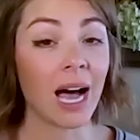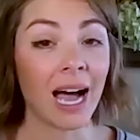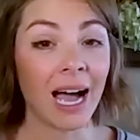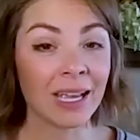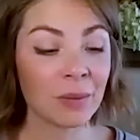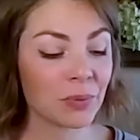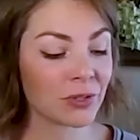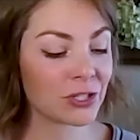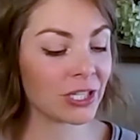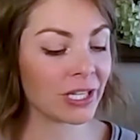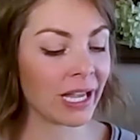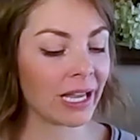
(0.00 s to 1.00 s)
I
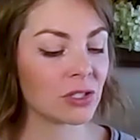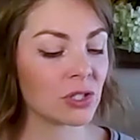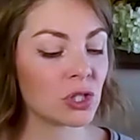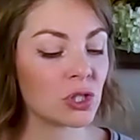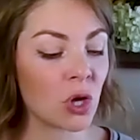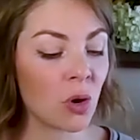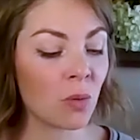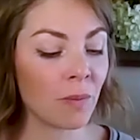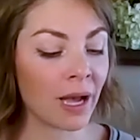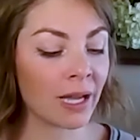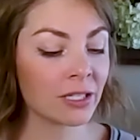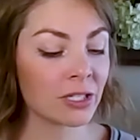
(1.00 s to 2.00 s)
appreciate so
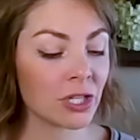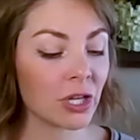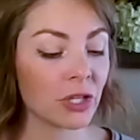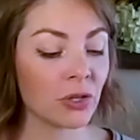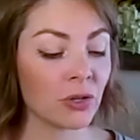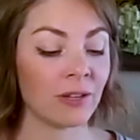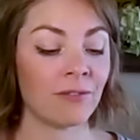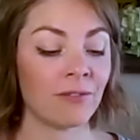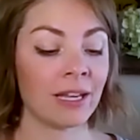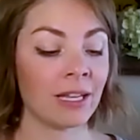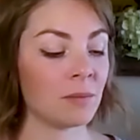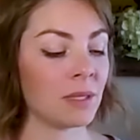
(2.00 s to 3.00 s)
much you're
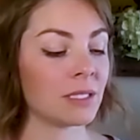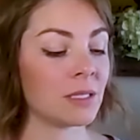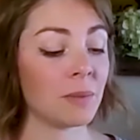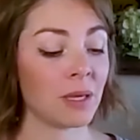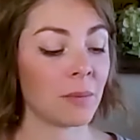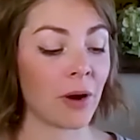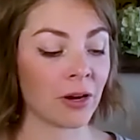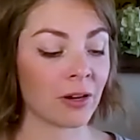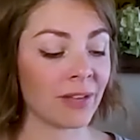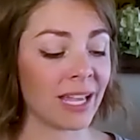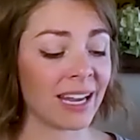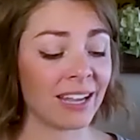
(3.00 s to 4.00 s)
inviting me to be a part
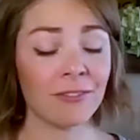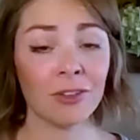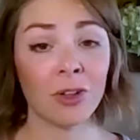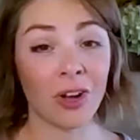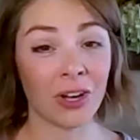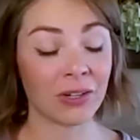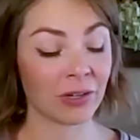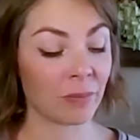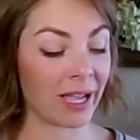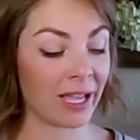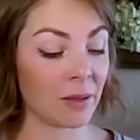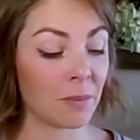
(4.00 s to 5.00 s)
of it, and I feel honored
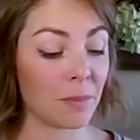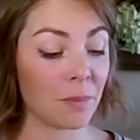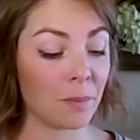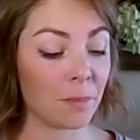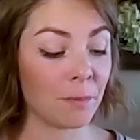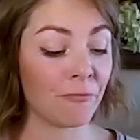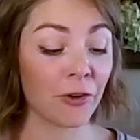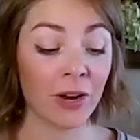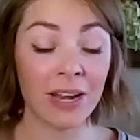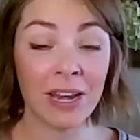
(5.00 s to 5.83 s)
by it for a